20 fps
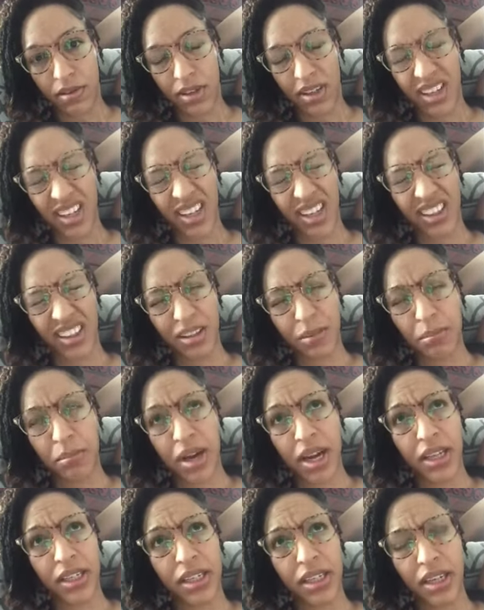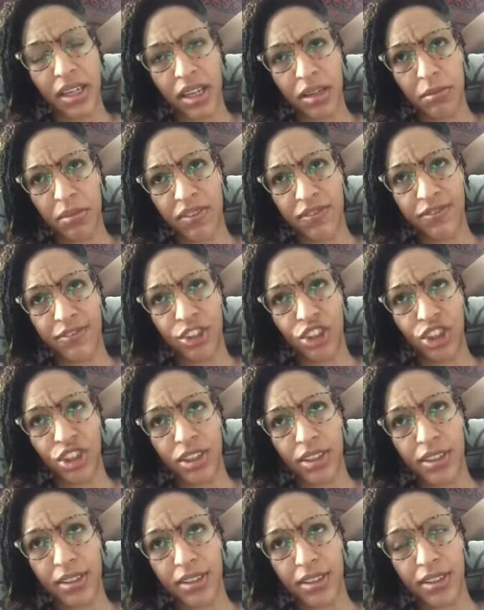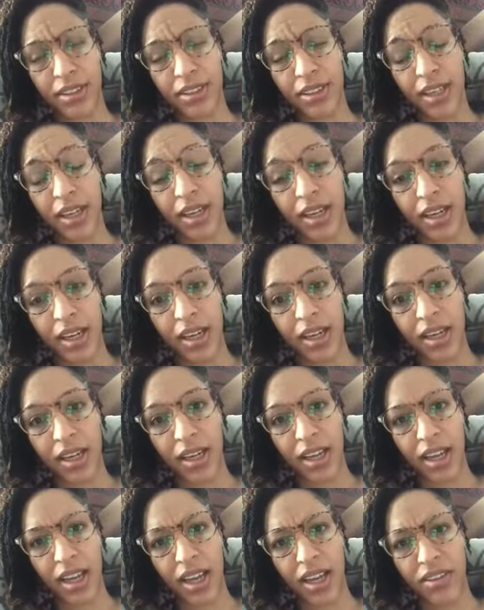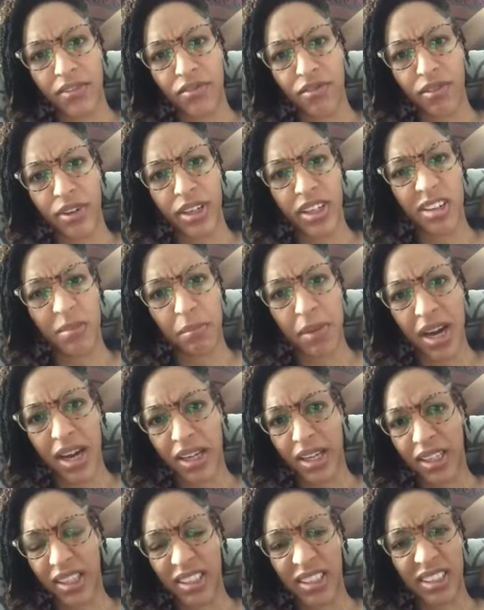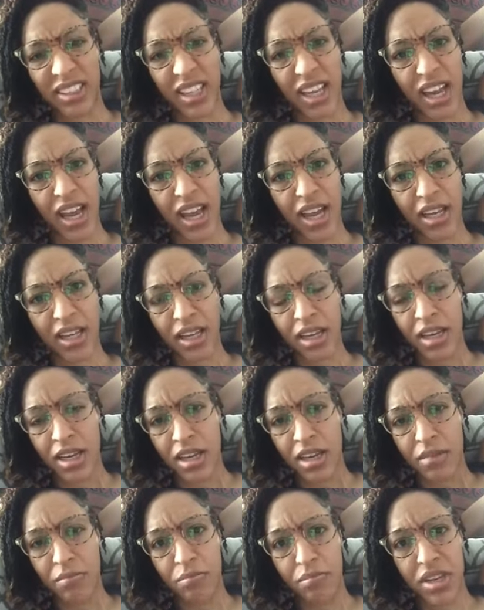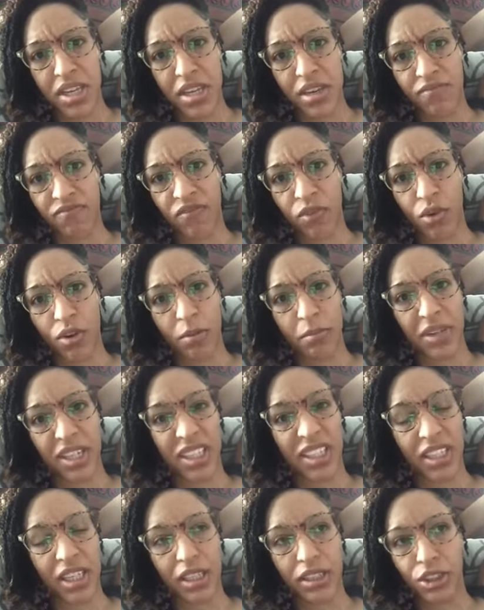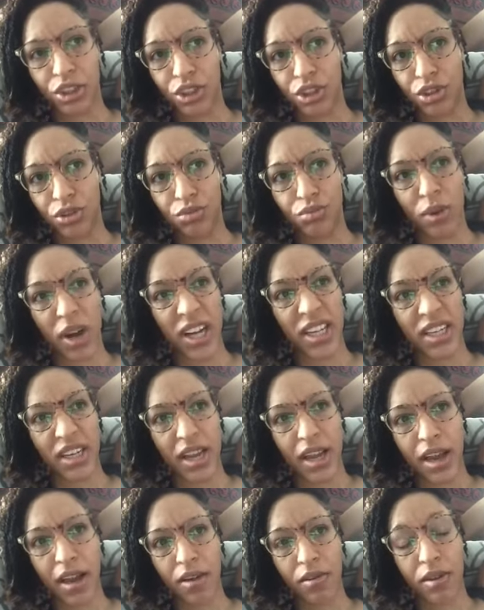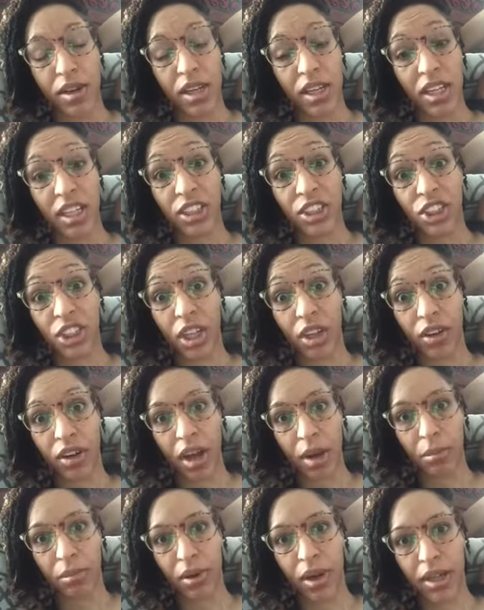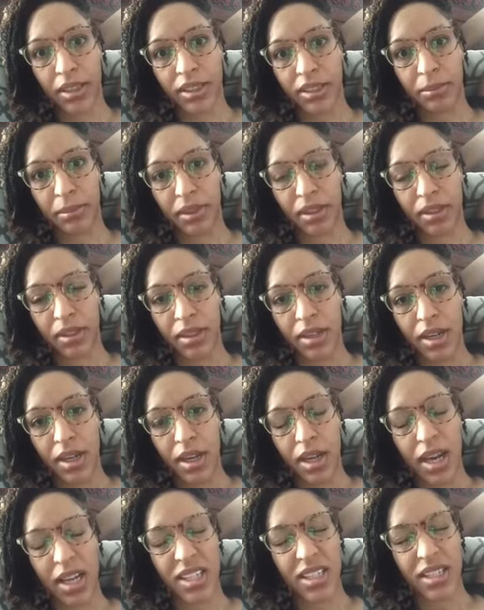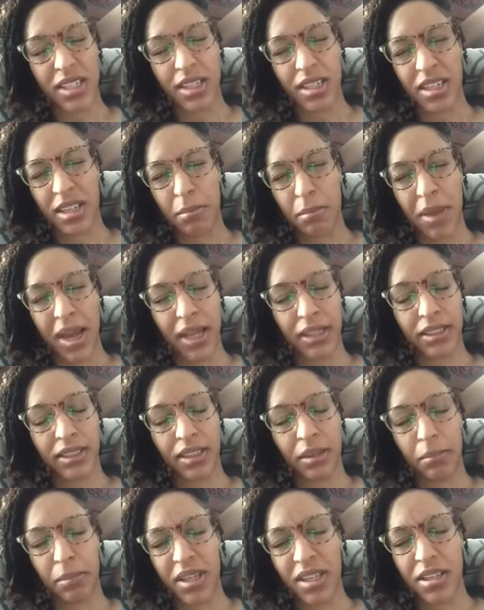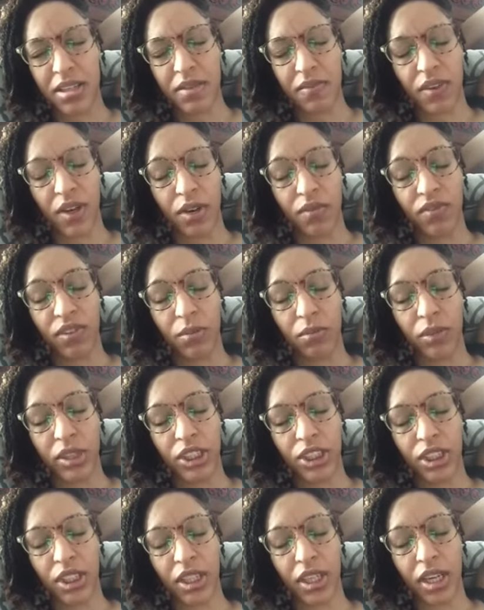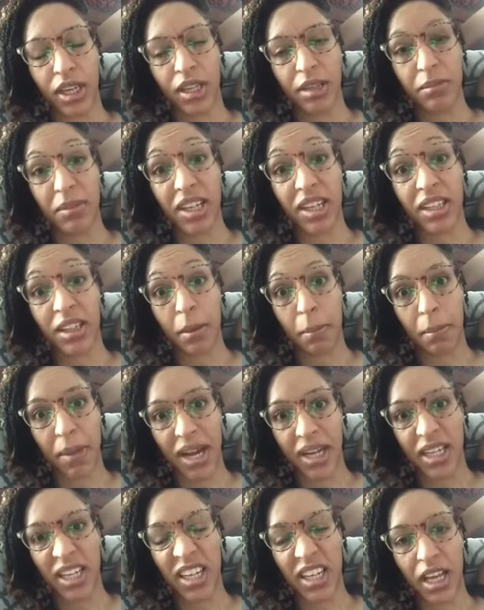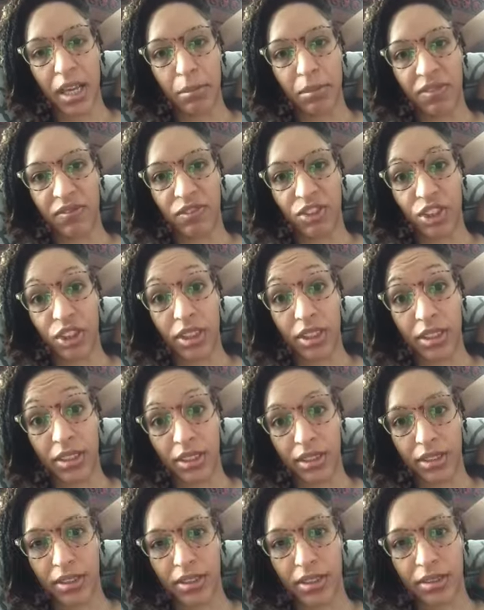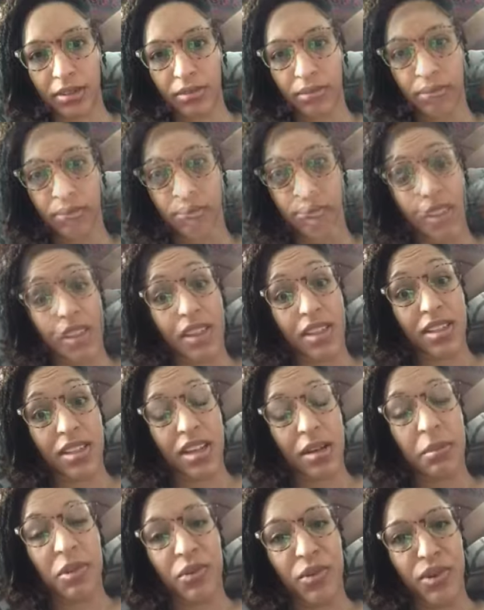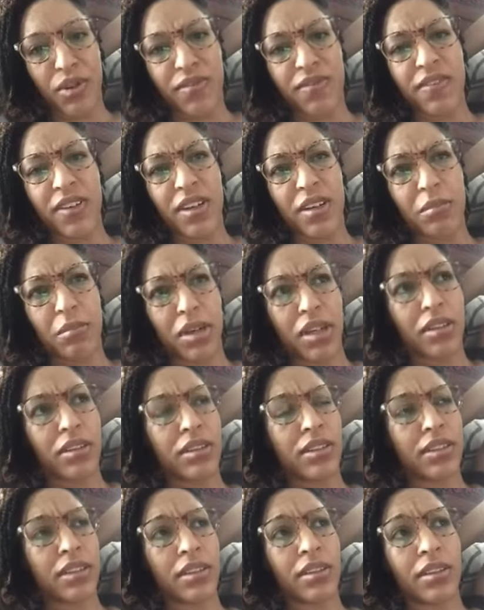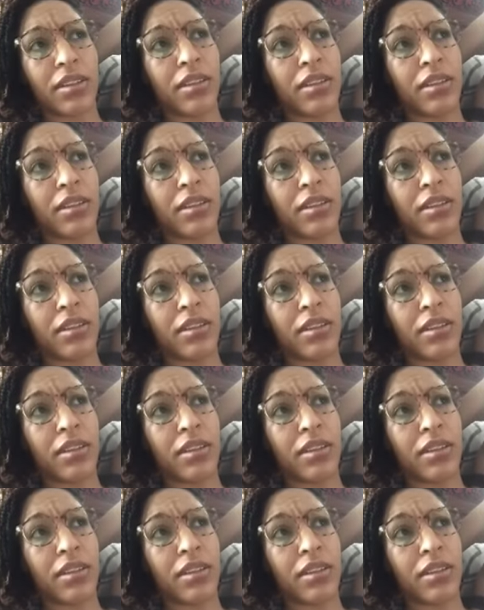In the mighty name of Jesus, and every demonic attack being formed against you right now, it shall not prosper. I send it back to the pits of hell from which it came in the mighty name of Jesus. So yes, I'm a real fun person.